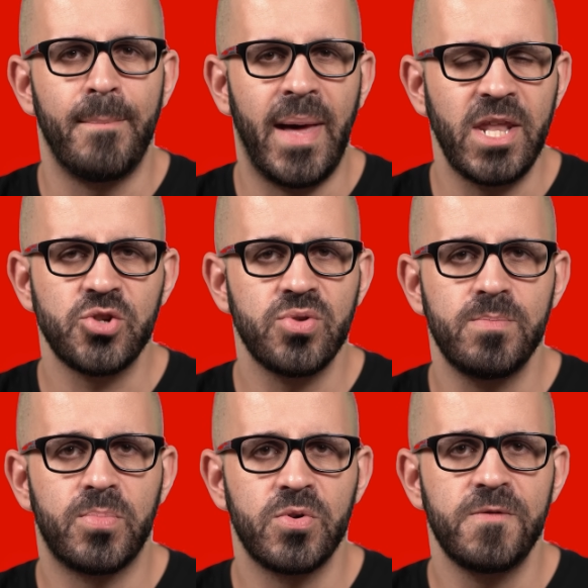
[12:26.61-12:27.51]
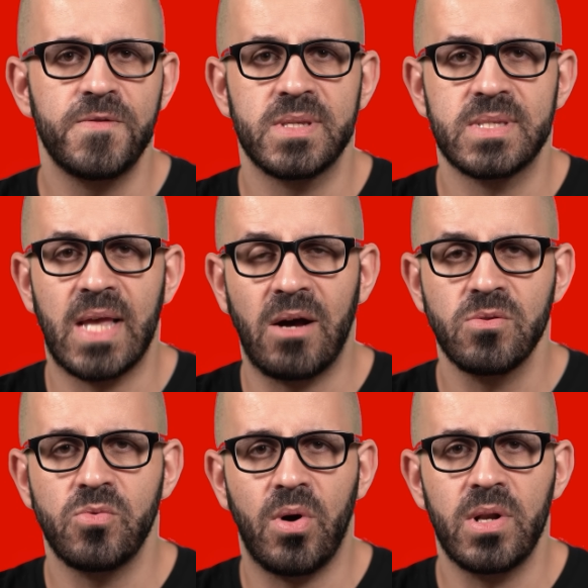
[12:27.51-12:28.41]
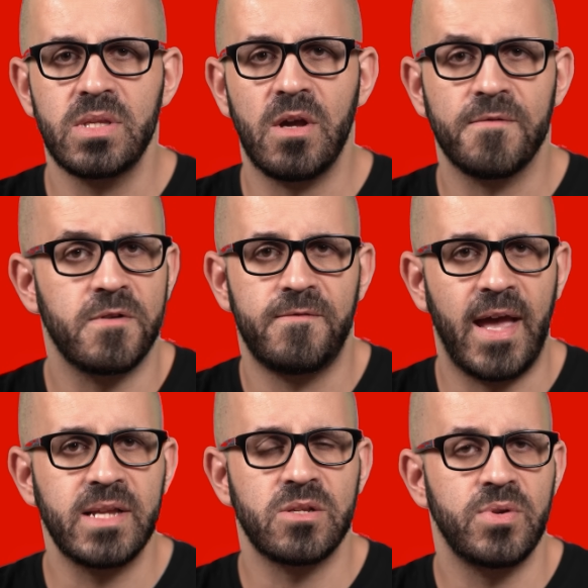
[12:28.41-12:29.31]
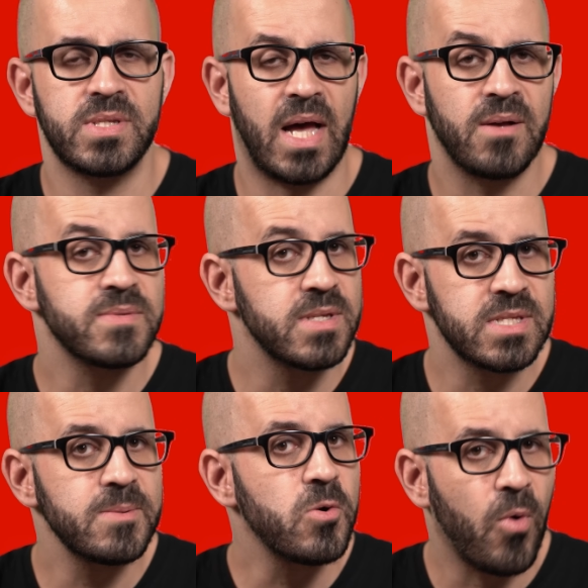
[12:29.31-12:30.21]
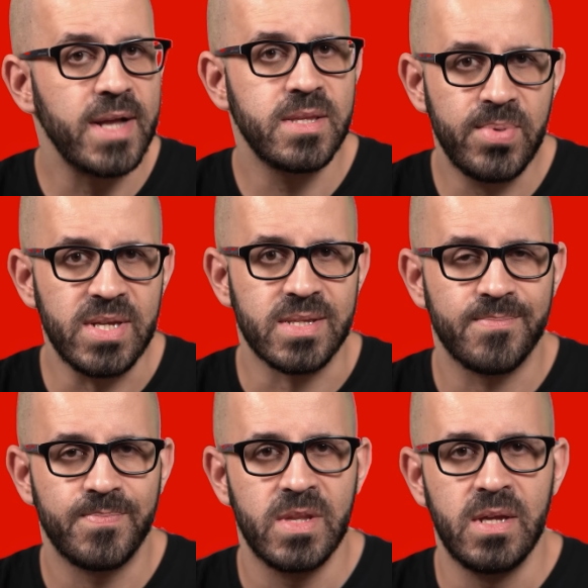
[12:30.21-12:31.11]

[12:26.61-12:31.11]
managed to improve the sound quality of the factory sound system quite a bit.